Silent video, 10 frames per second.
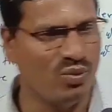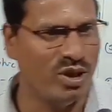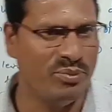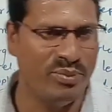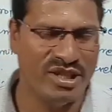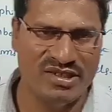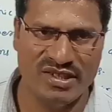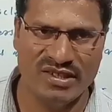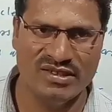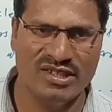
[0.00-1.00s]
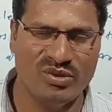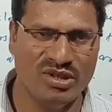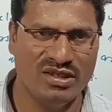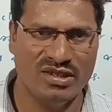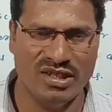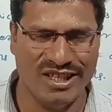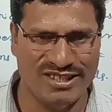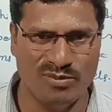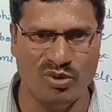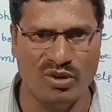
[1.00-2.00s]
One picture is given in the
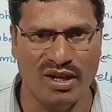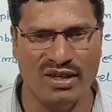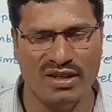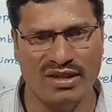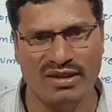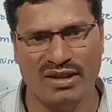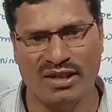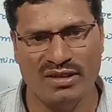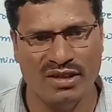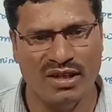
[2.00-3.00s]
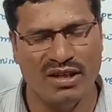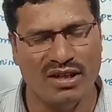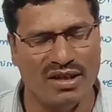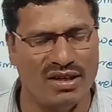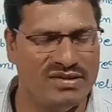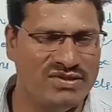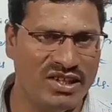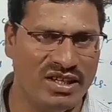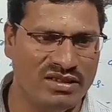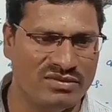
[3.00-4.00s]
textbook, and in that it is
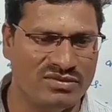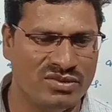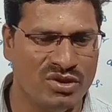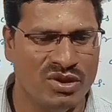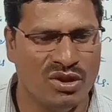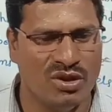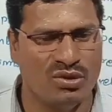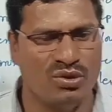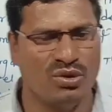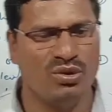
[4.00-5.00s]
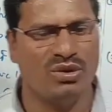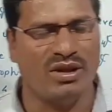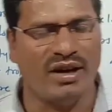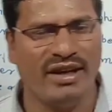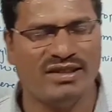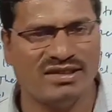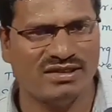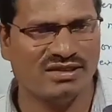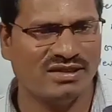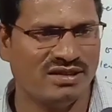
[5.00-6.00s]
said to write,
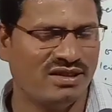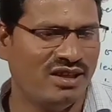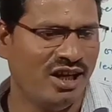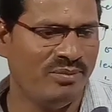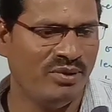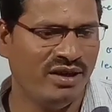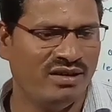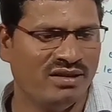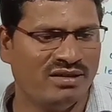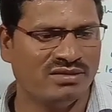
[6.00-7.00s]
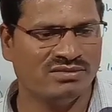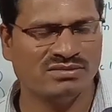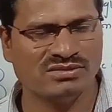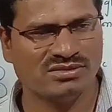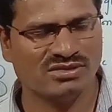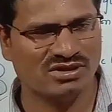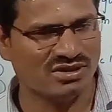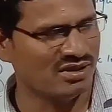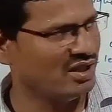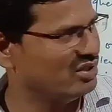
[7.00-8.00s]
type and
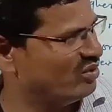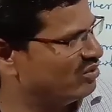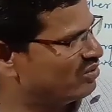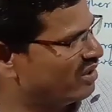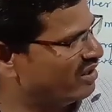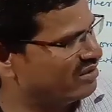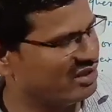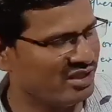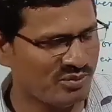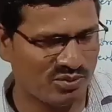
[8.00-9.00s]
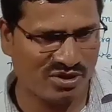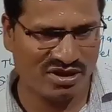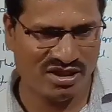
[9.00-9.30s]
Then you have to write the name of the